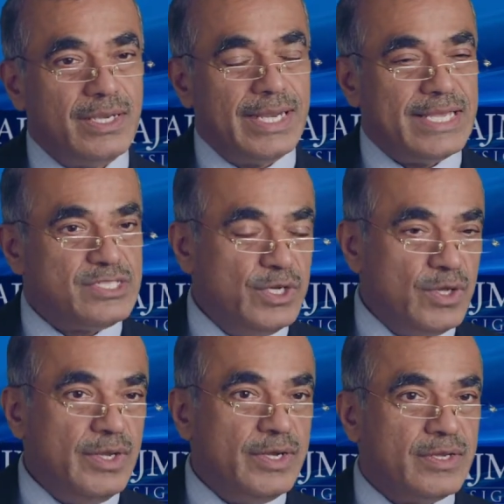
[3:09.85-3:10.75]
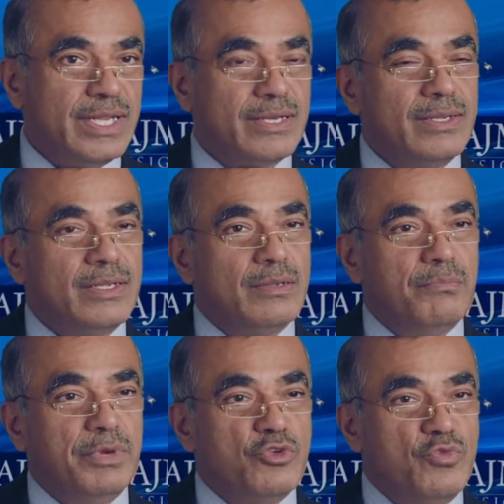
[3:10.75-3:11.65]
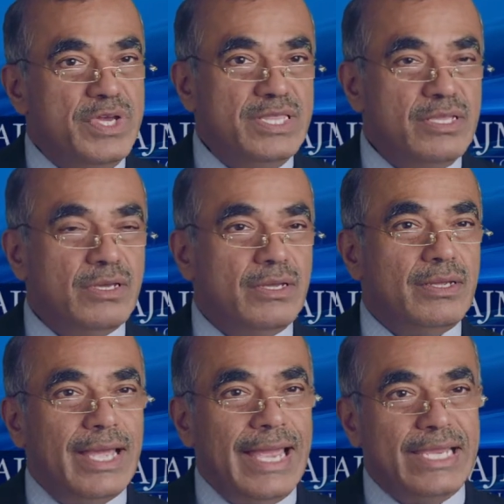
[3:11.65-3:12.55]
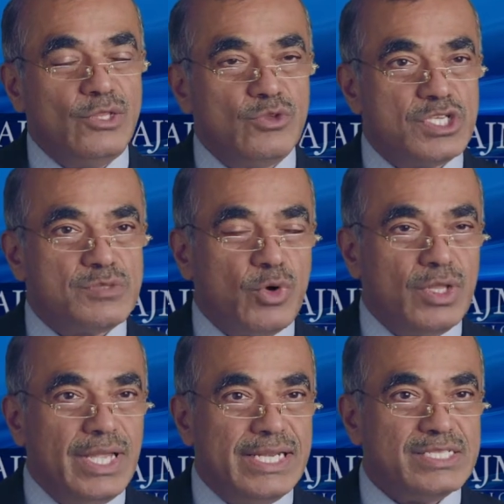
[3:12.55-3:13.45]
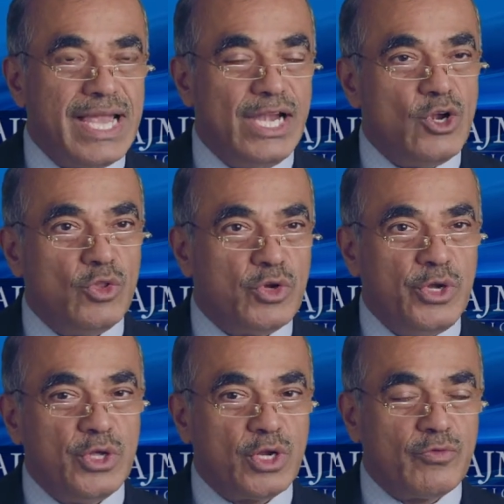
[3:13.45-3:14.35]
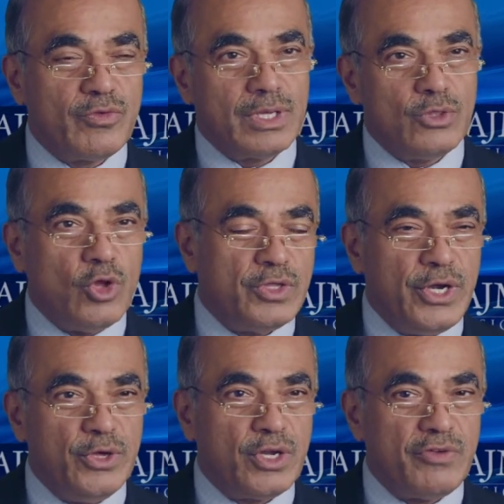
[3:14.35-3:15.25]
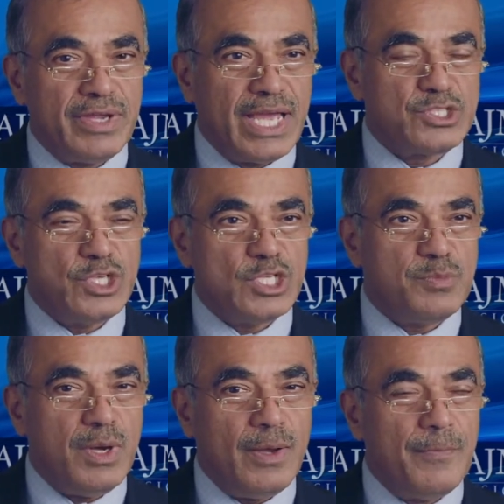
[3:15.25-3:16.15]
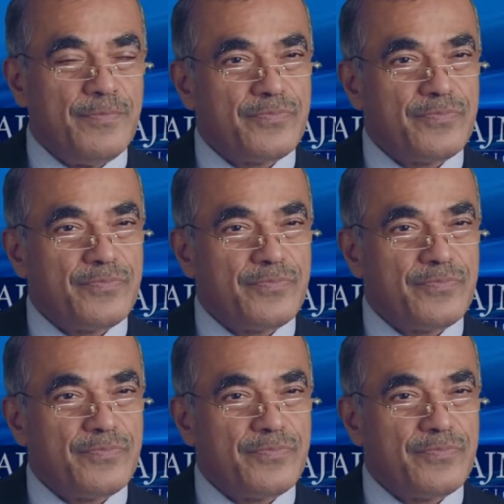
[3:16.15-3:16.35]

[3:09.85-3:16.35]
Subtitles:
And I said earlier that between ankylosing spondylitis and non-radiographic axial SPA,